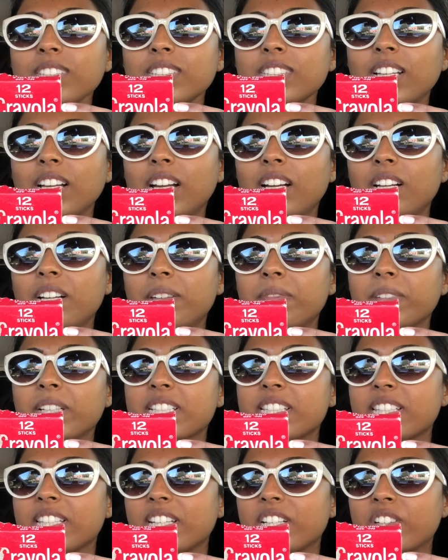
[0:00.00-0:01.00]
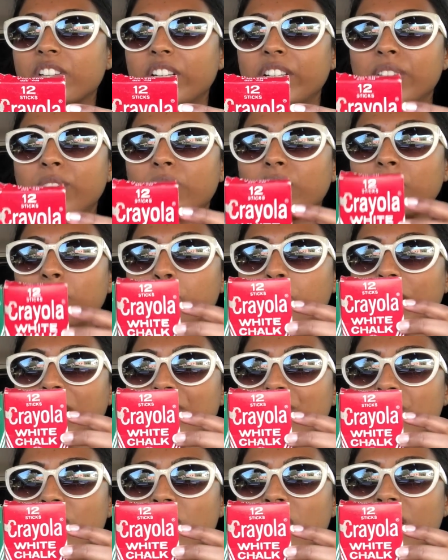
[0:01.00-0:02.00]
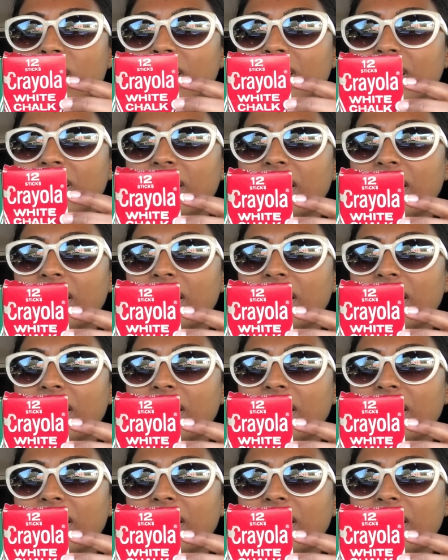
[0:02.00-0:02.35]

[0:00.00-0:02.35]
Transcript: let's see, Crayola white chalk.